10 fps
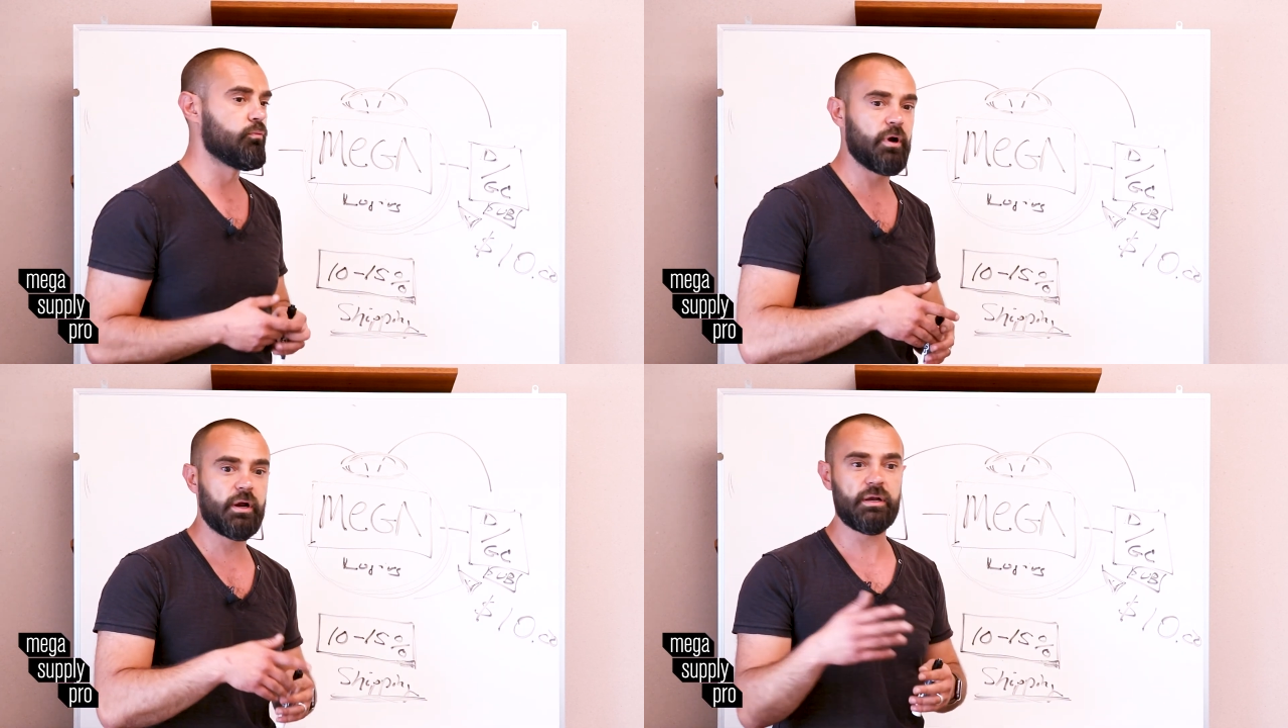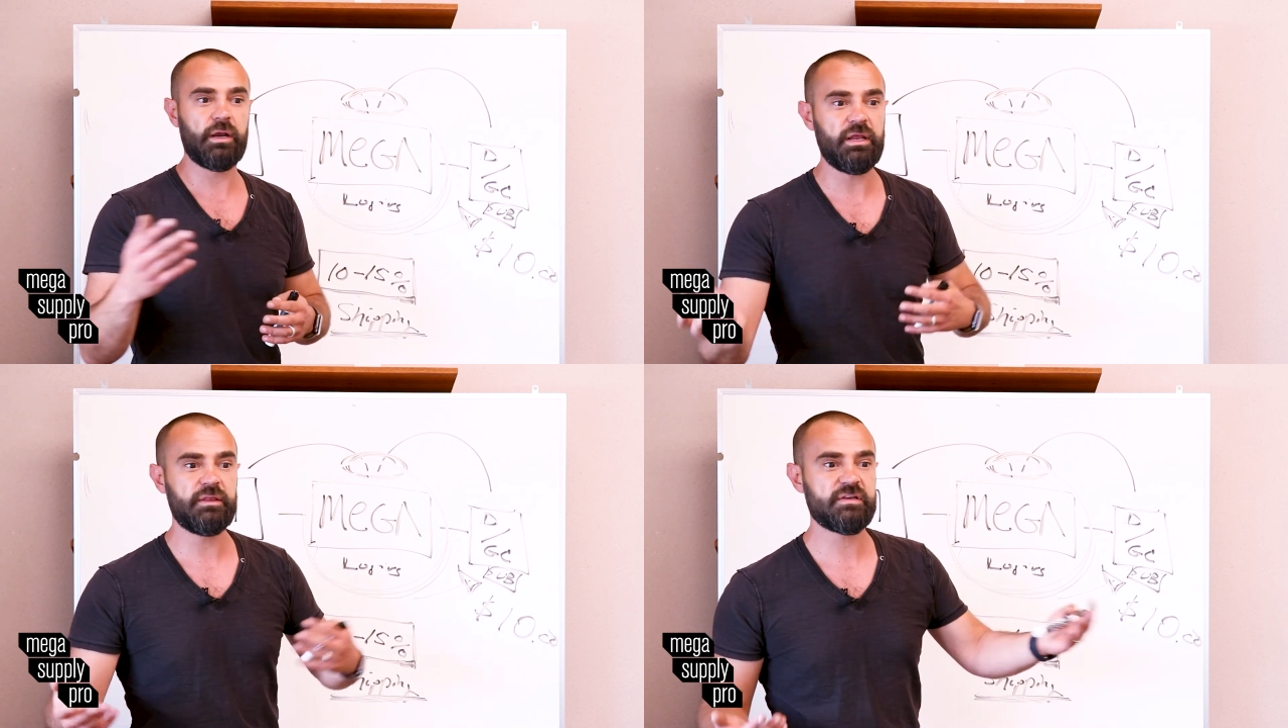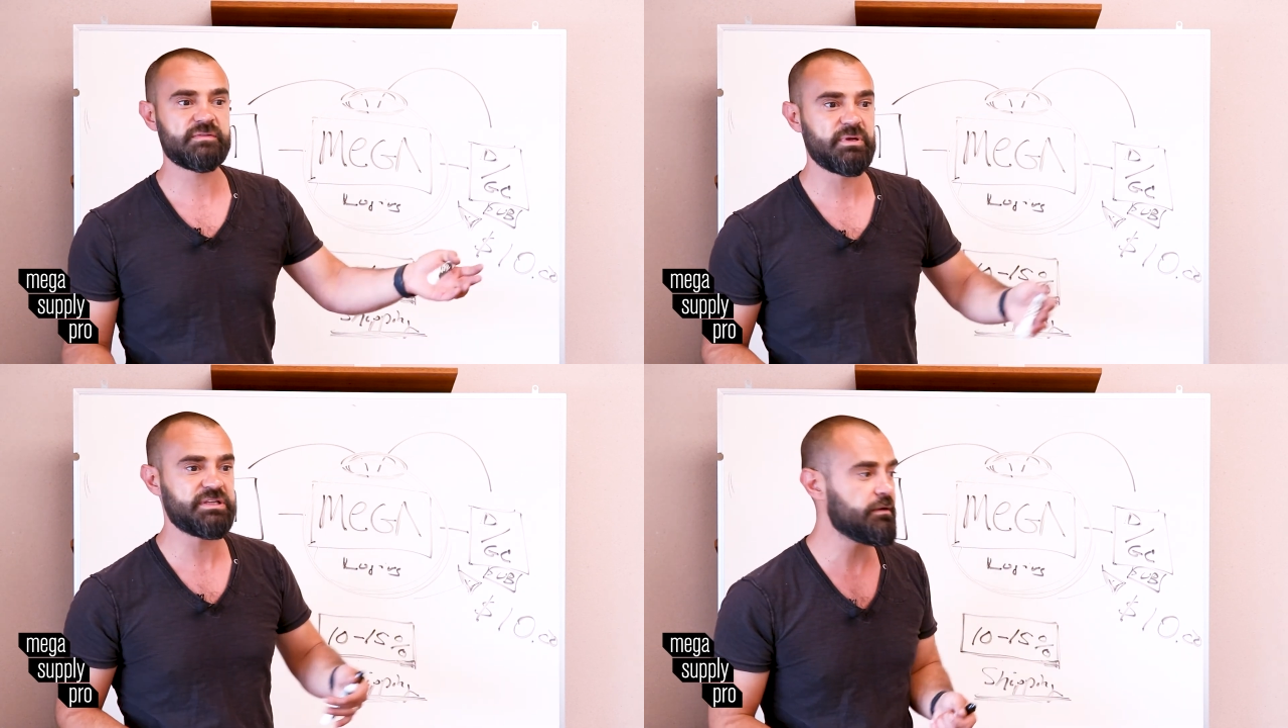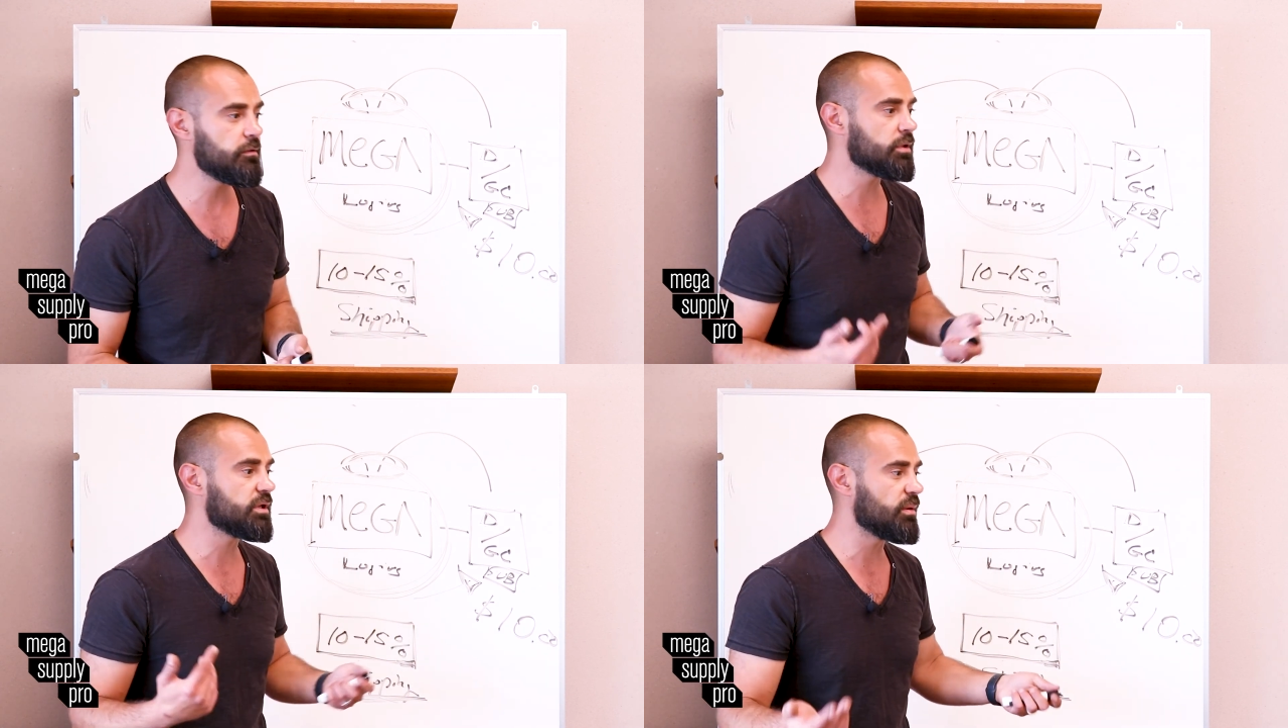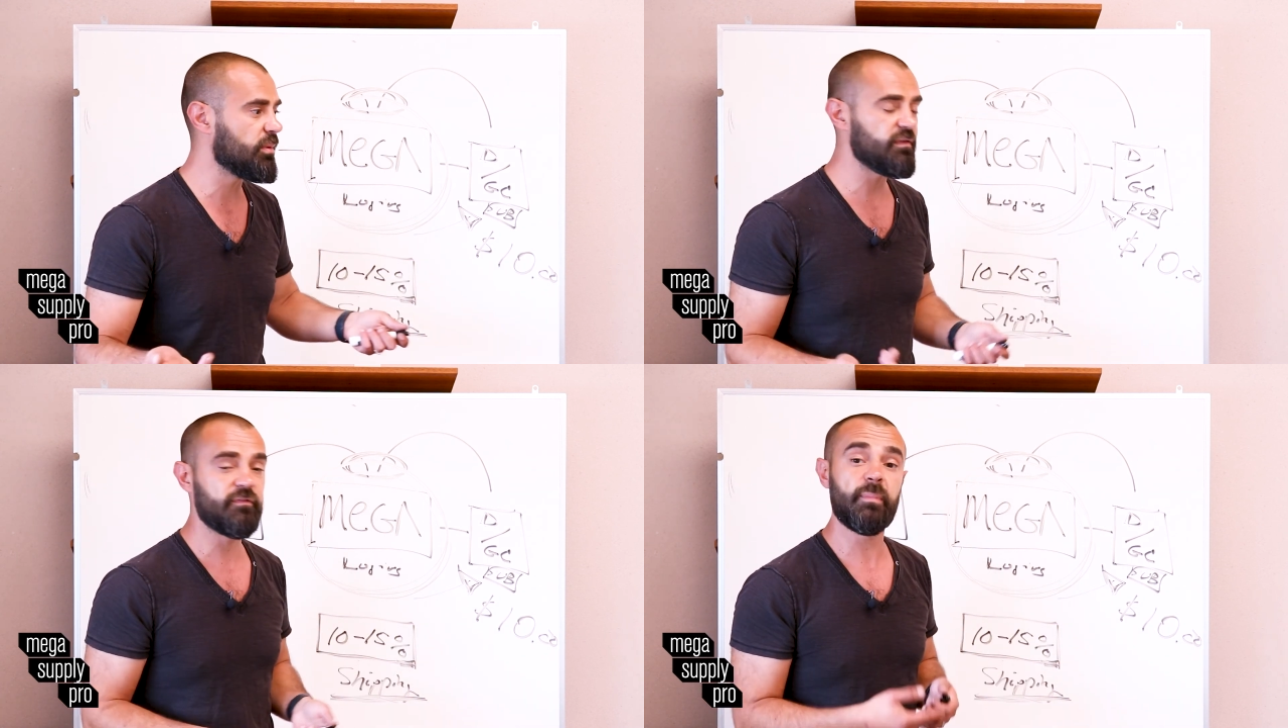we're gonna need this material in
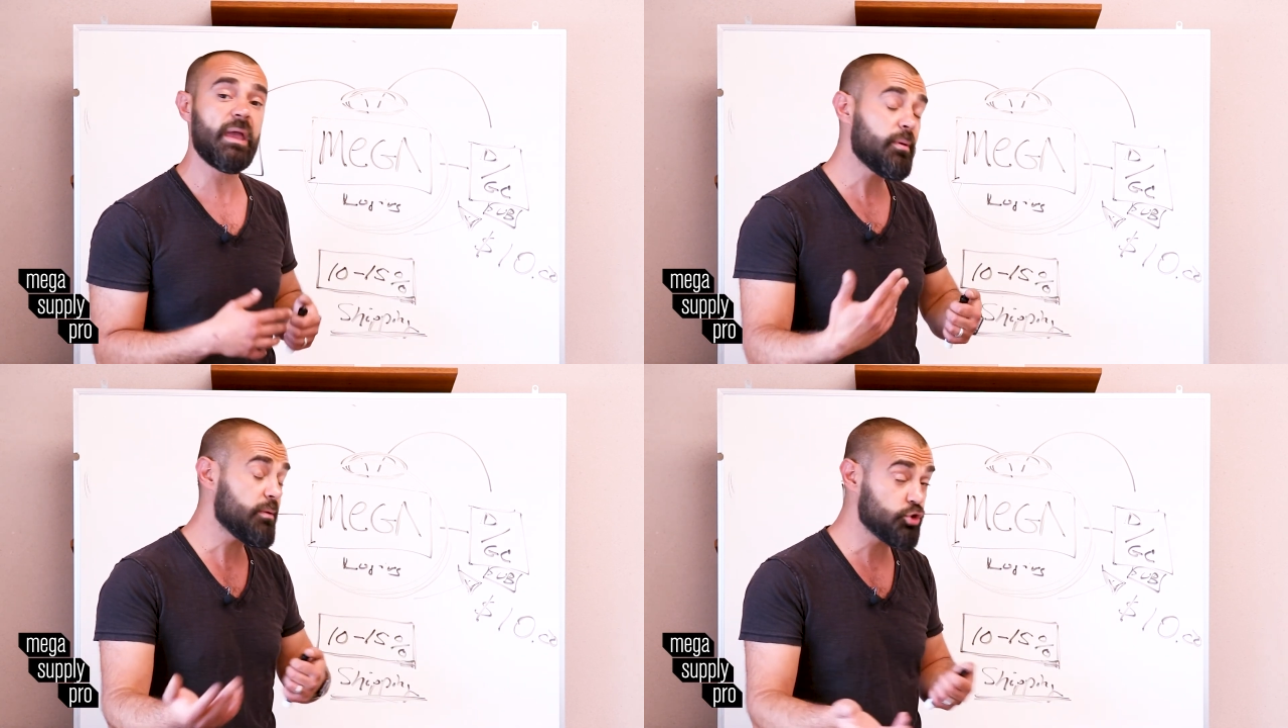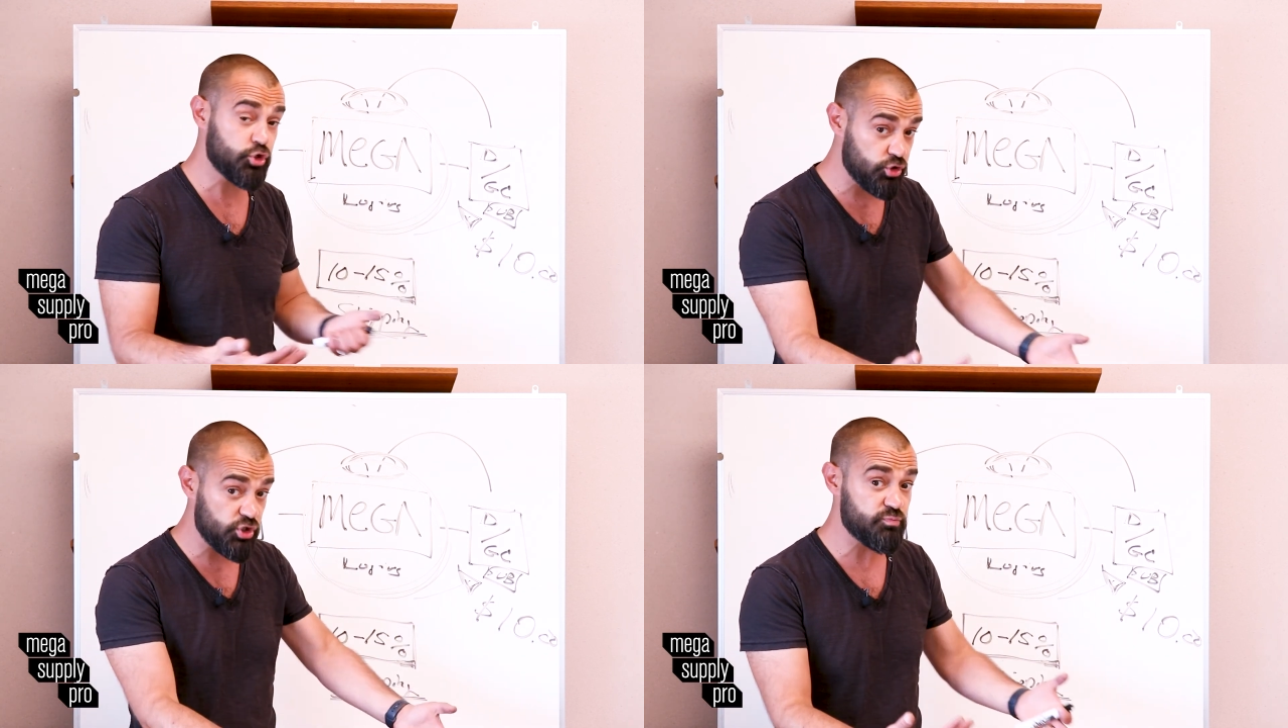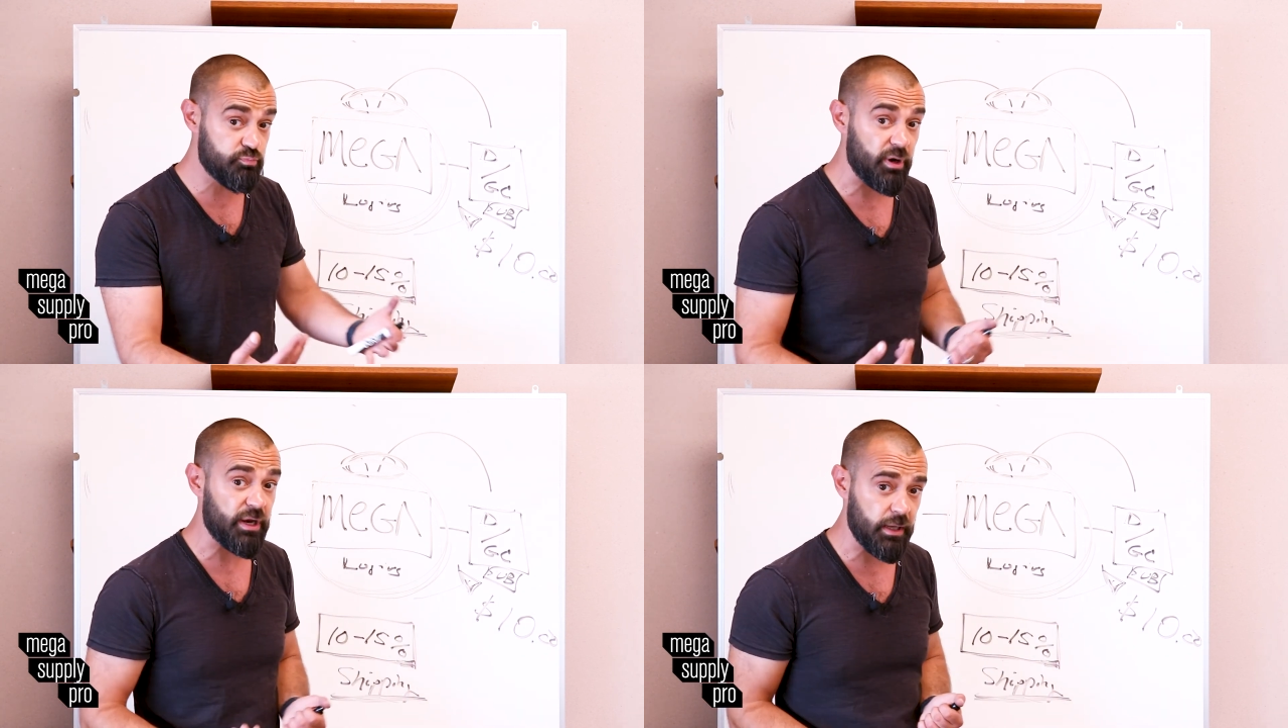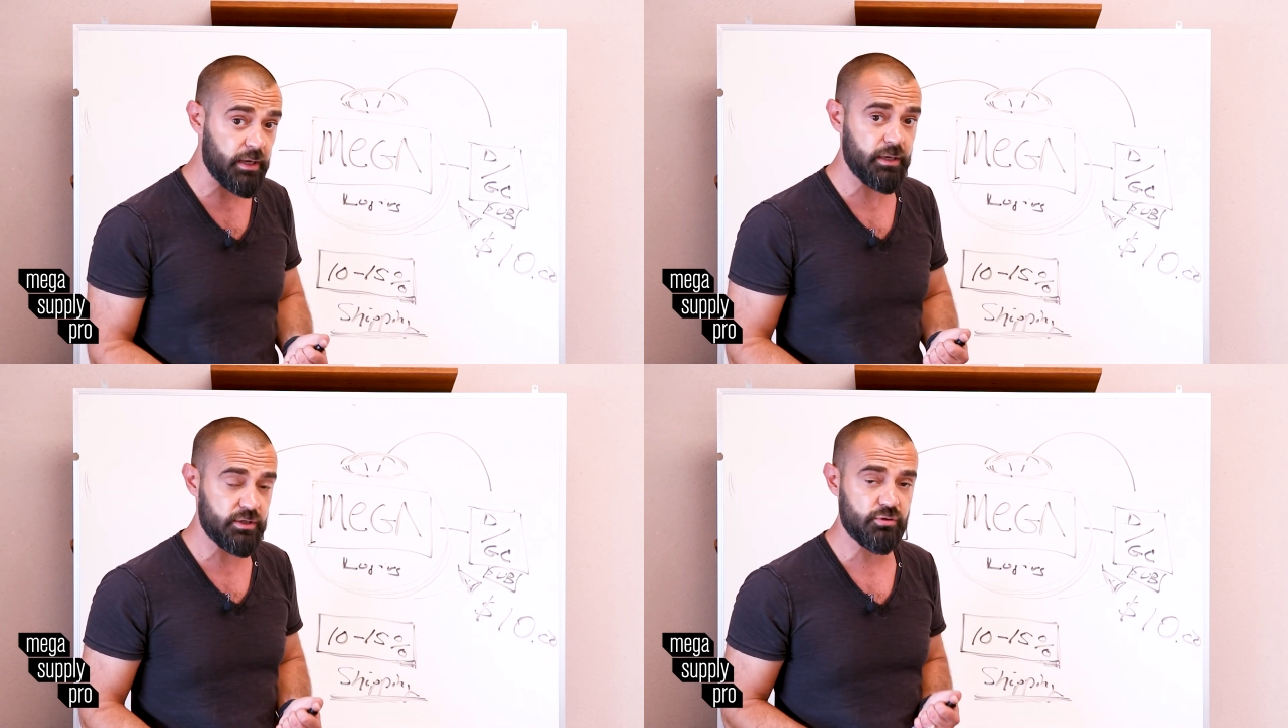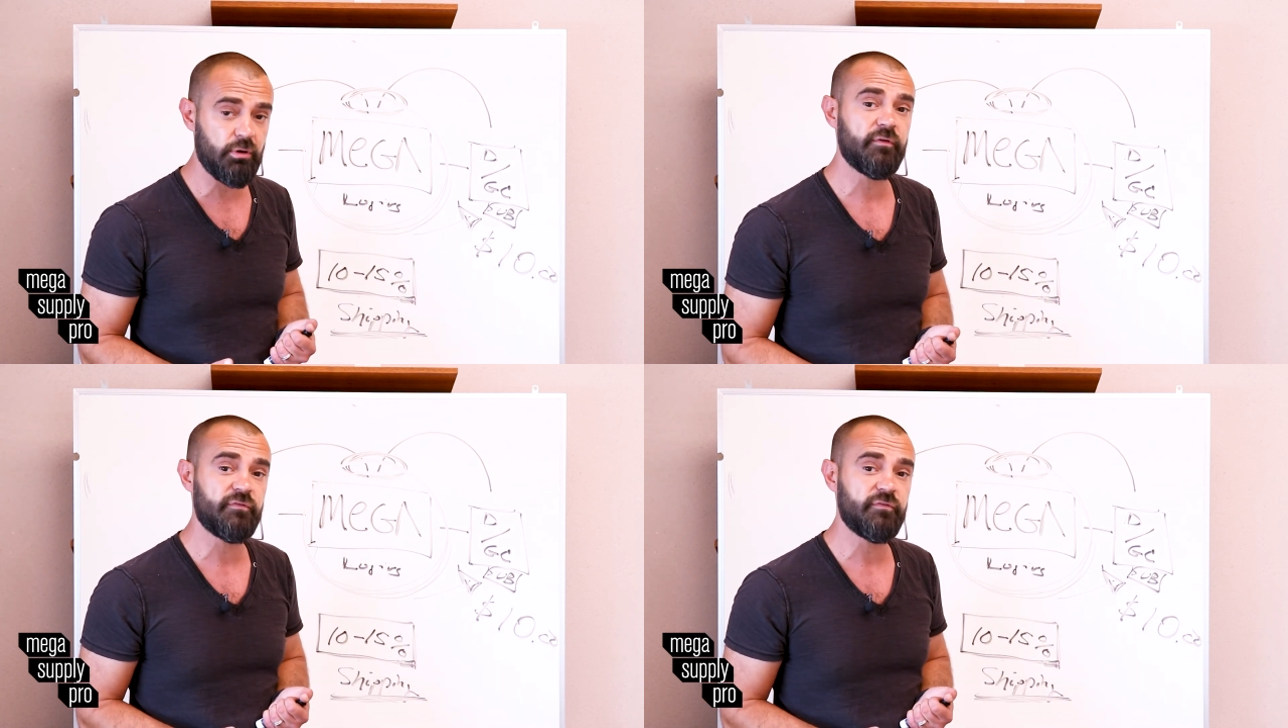a month, maybe we should just bring it into